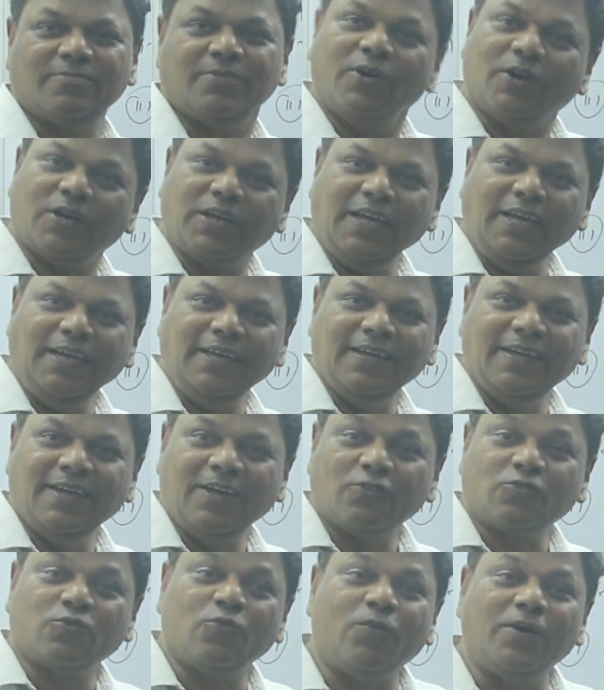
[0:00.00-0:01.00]
Okay.
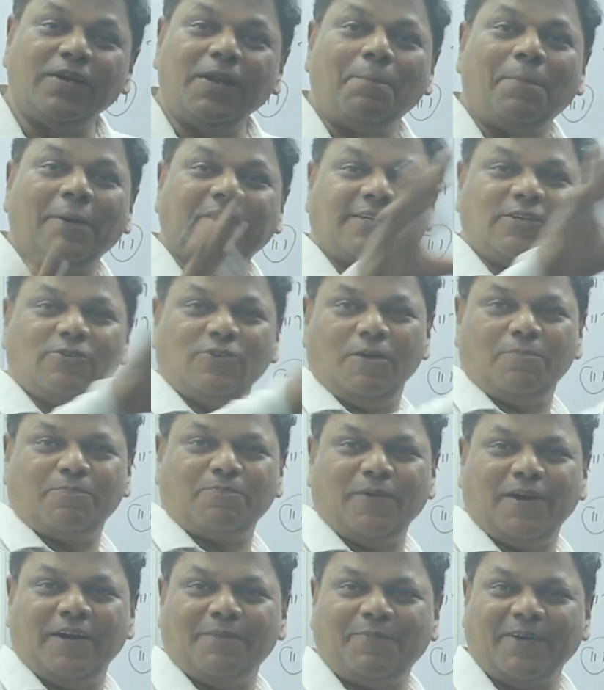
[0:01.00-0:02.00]
So when a
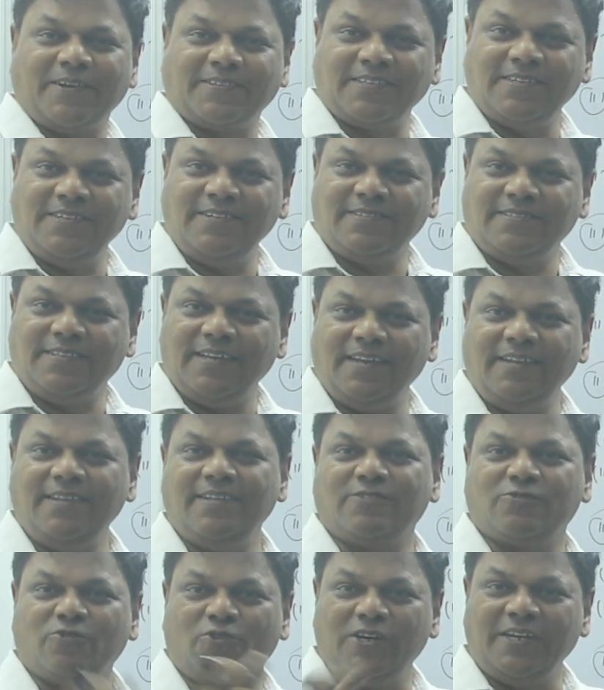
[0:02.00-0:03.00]
particular person is there, he
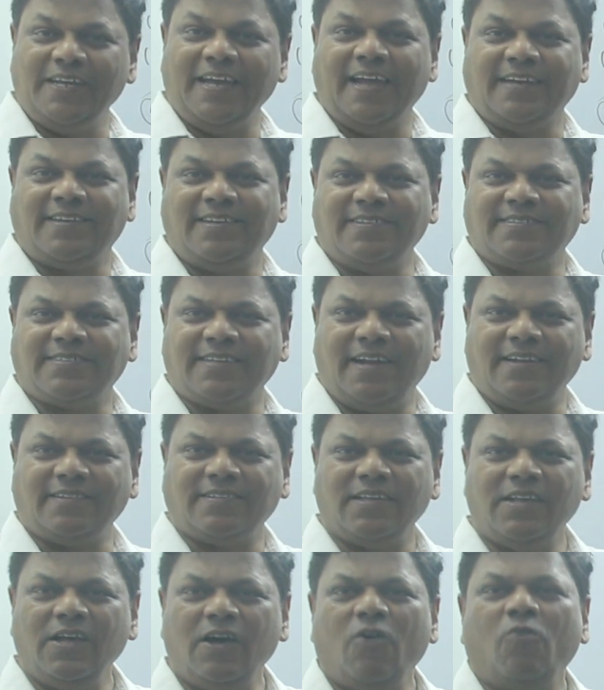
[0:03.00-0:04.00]
is holding 80 shares.
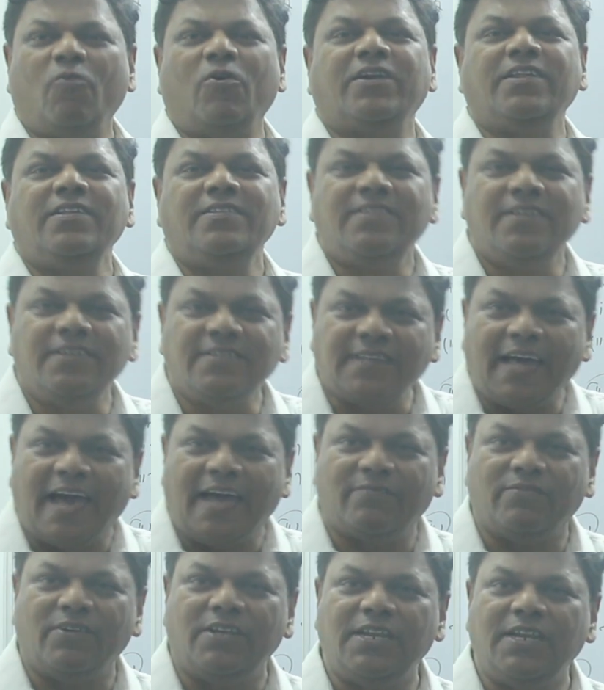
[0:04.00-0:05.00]
What is his
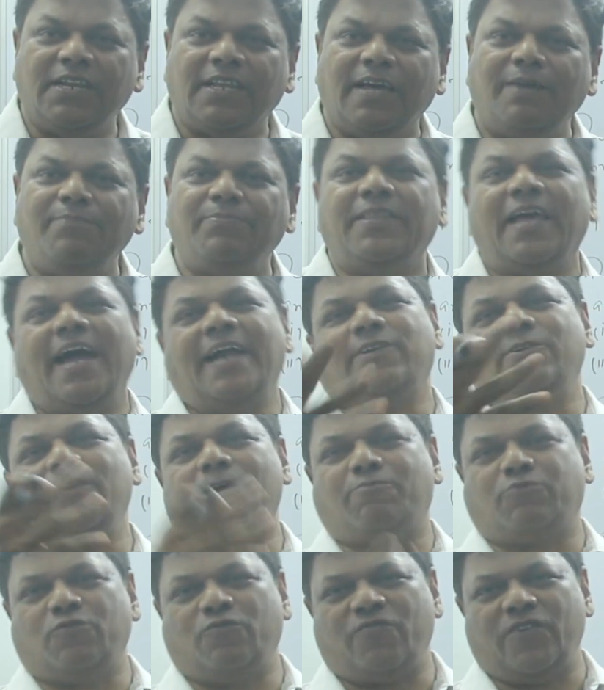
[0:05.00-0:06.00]
annual income? That we
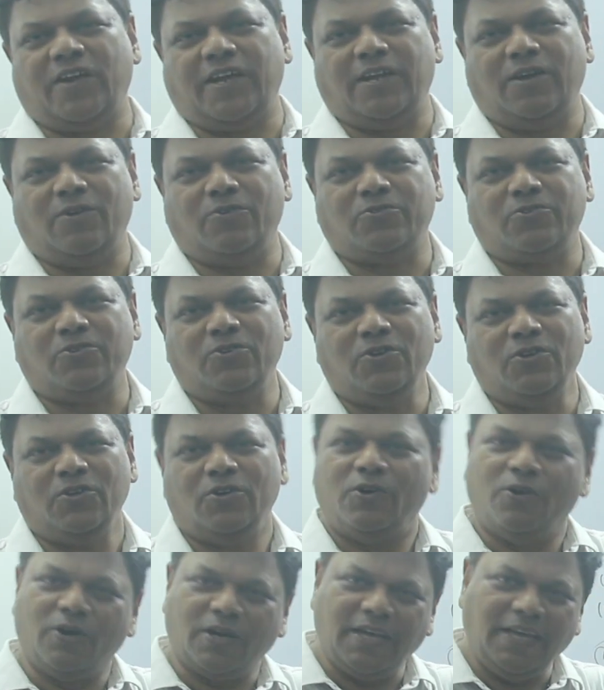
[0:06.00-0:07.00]
have to find out.
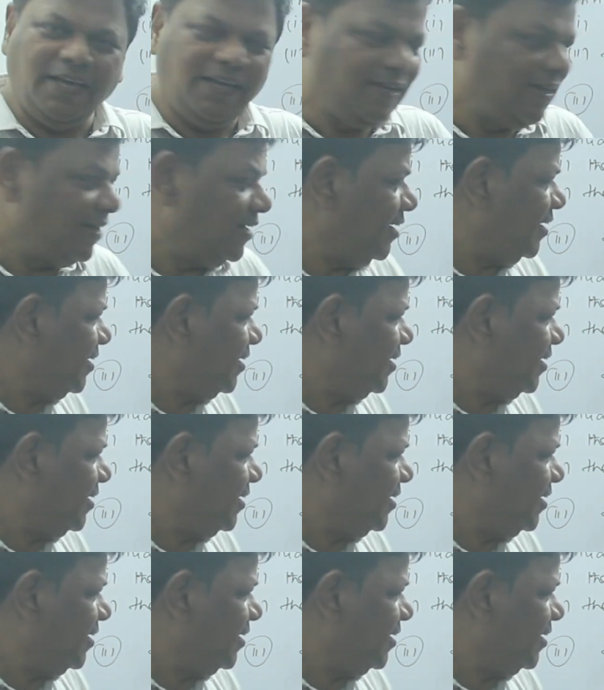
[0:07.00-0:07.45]
Okay.